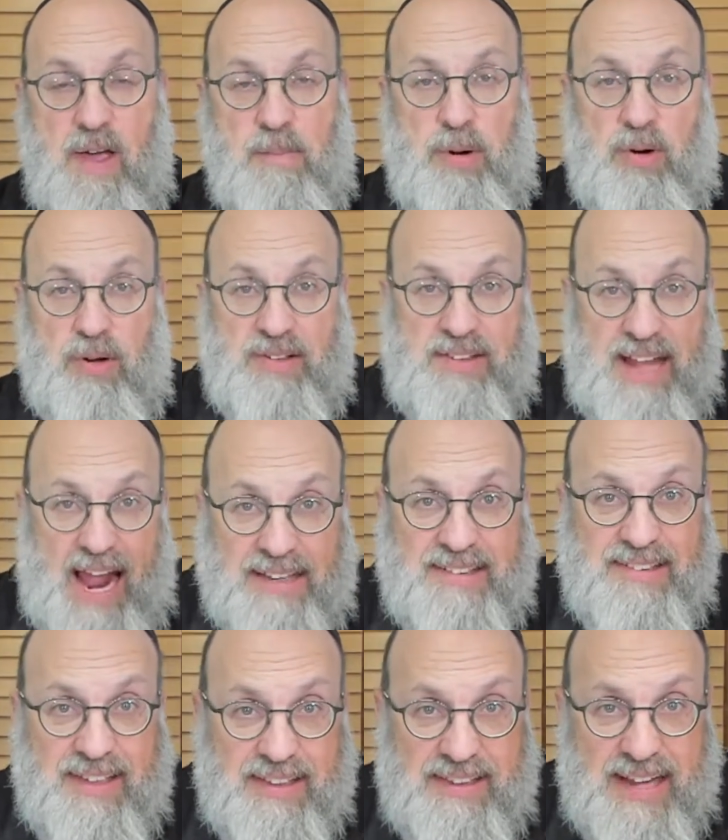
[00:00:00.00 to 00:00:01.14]
because that's
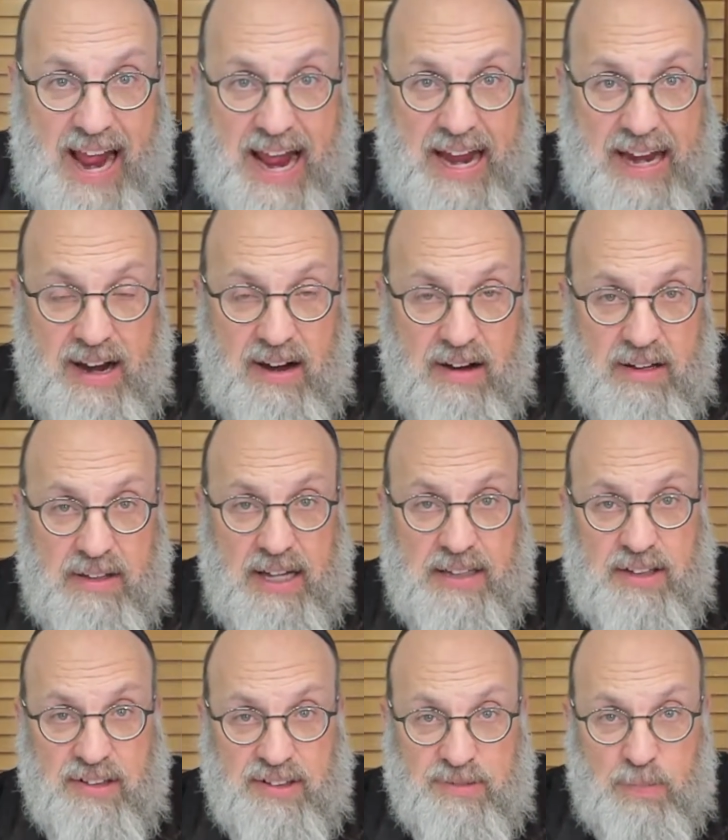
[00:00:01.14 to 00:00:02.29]
the day that
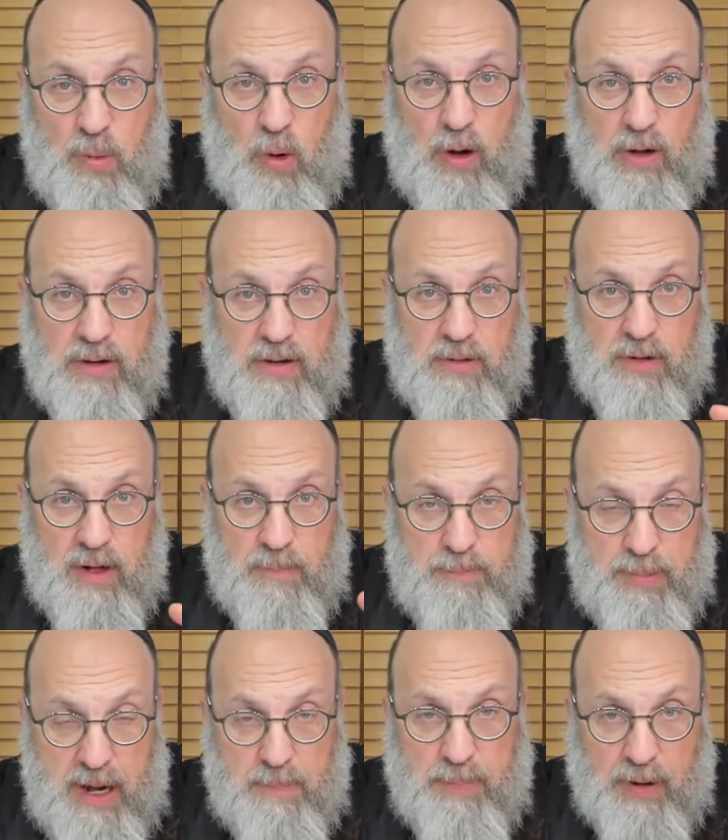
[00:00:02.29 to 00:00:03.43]
the small the
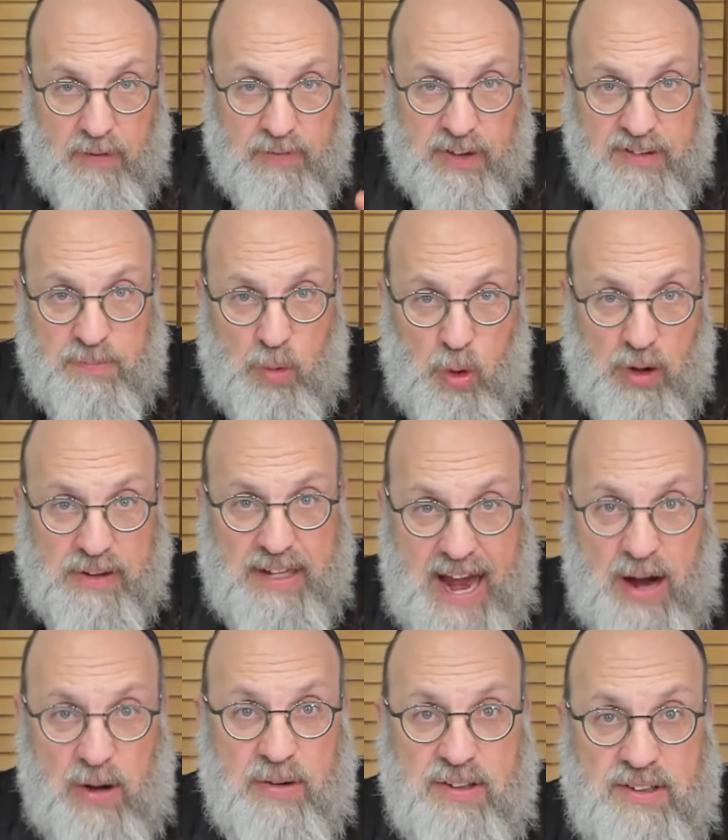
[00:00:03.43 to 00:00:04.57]
people of the small
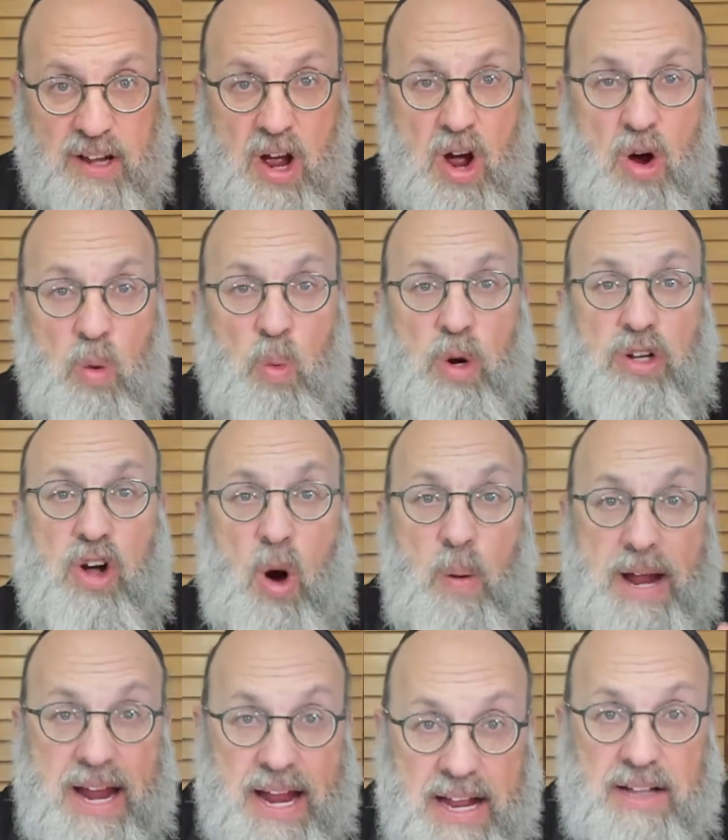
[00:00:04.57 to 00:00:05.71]
towns would
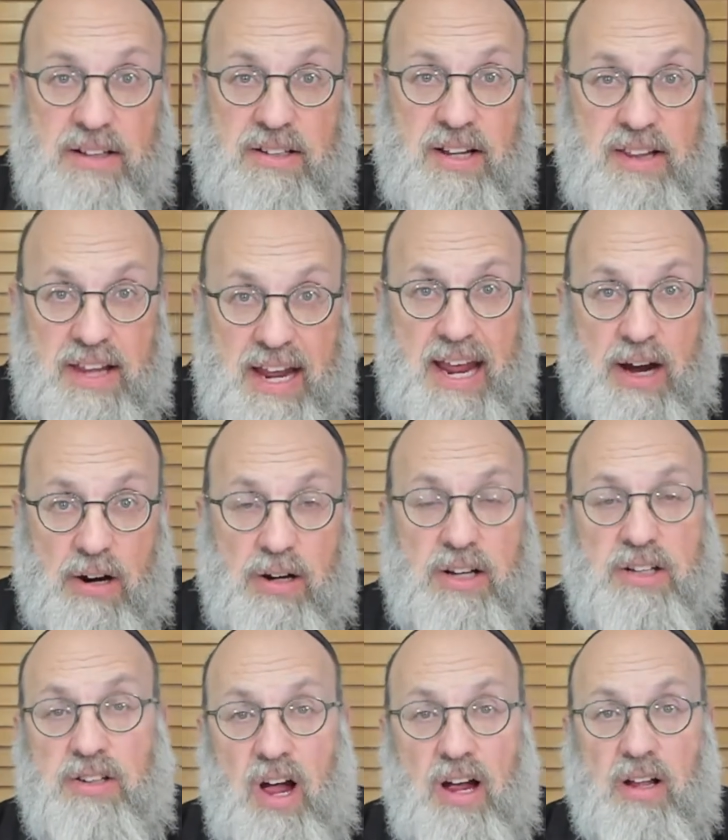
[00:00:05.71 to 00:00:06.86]
go into the Ir
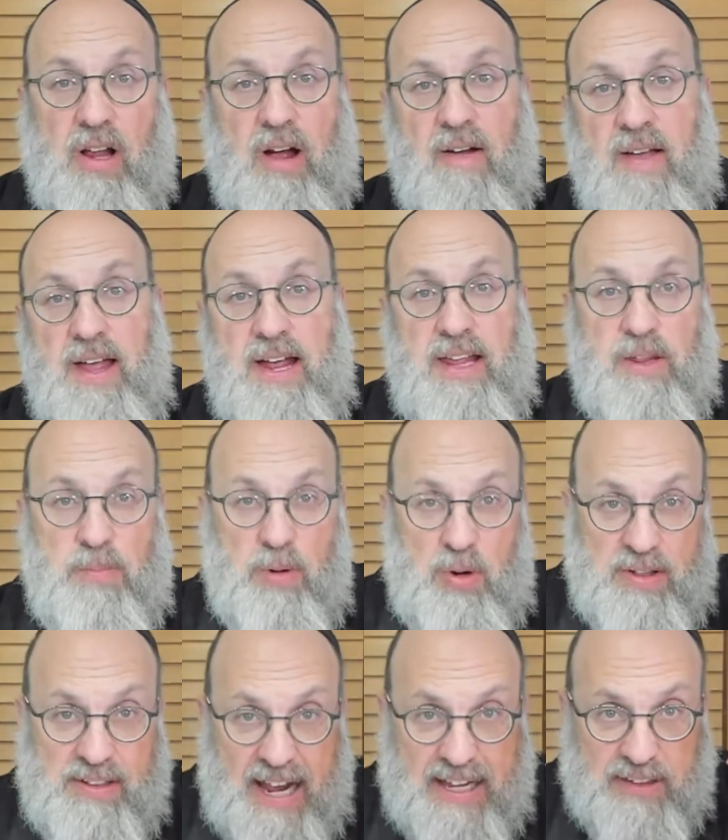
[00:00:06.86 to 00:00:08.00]
Gedola, either
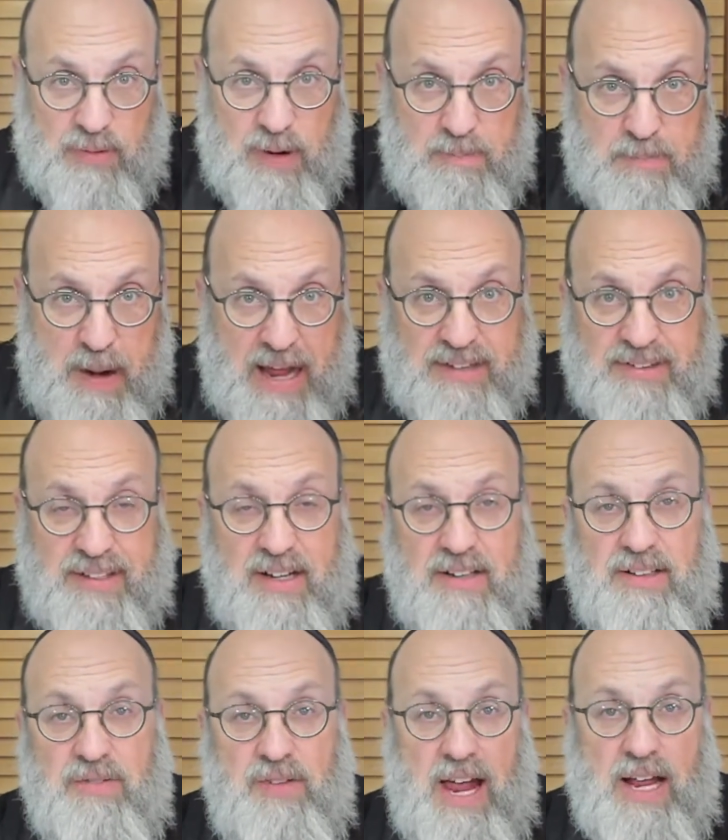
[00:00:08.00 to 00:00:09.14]
because that's when Besdin
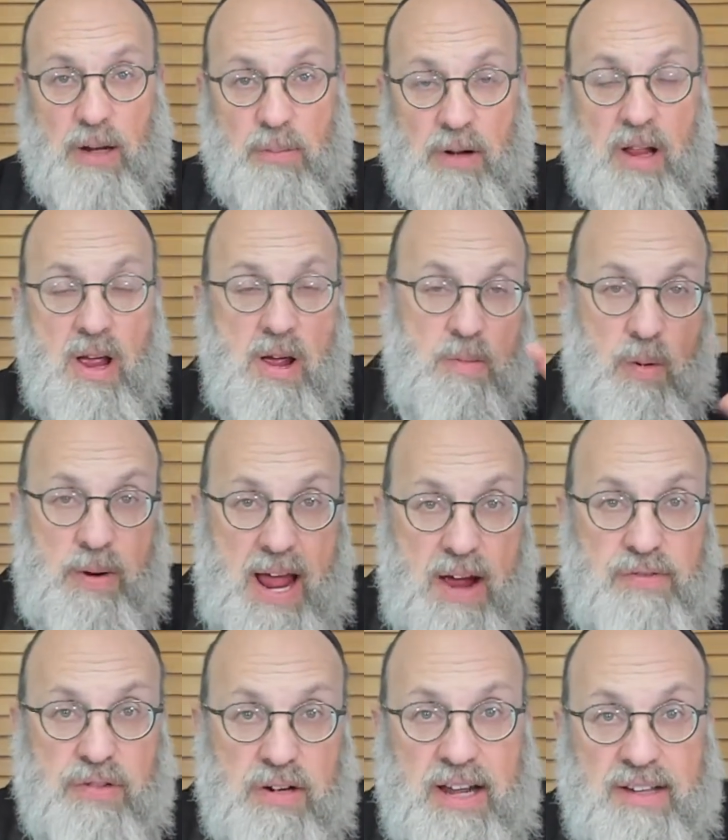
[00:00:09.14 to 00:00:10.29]
is available or
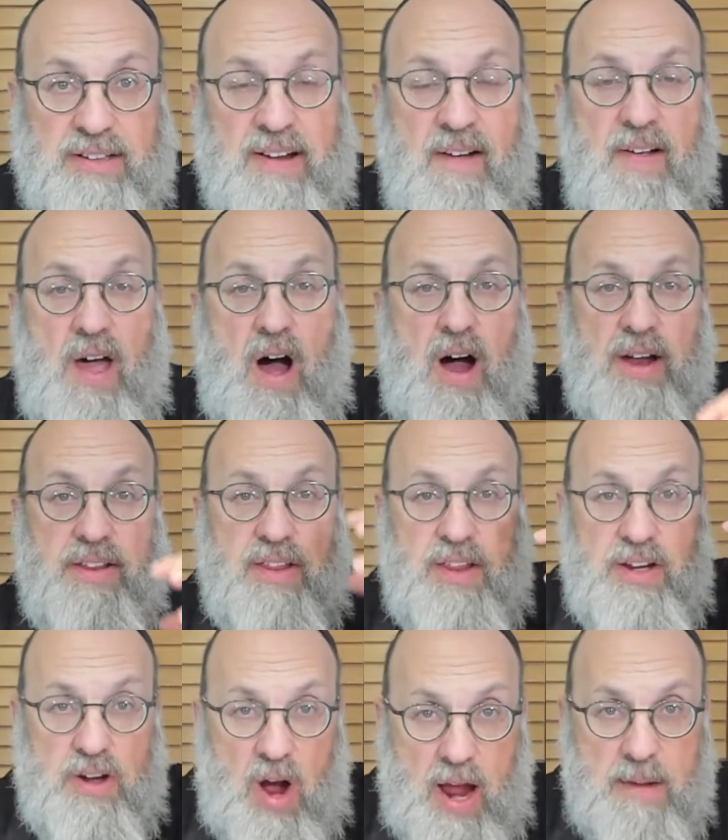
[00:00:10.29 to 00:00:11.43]
whatever it is on the
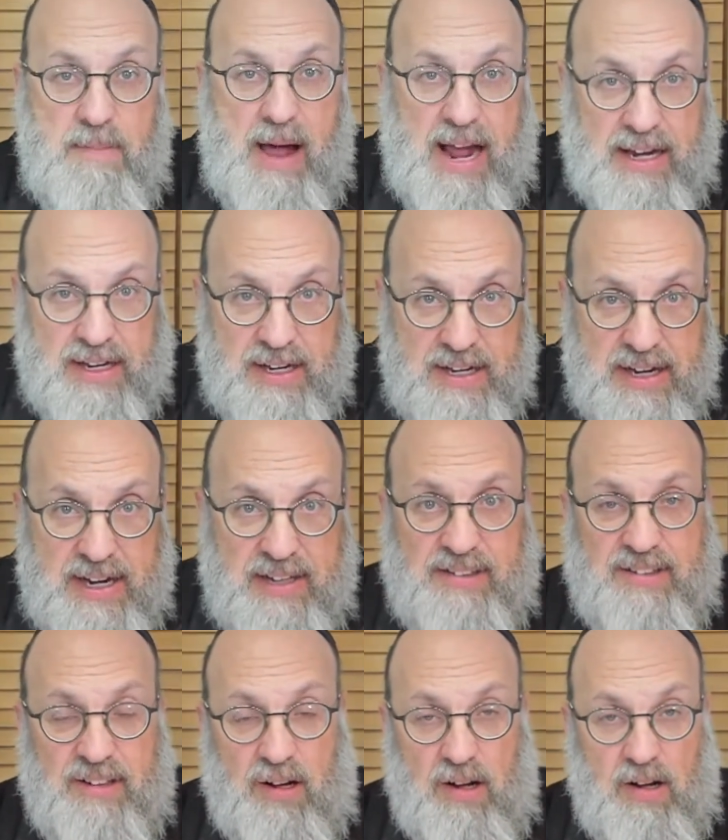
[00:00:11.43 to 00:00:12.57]
Yom
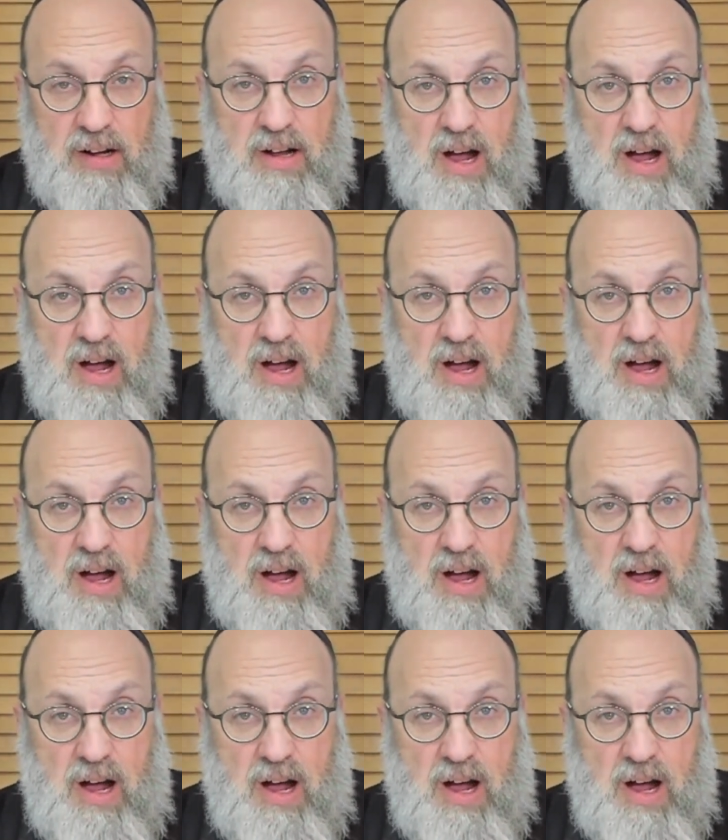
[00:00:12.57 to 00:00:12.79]
HaKnisa,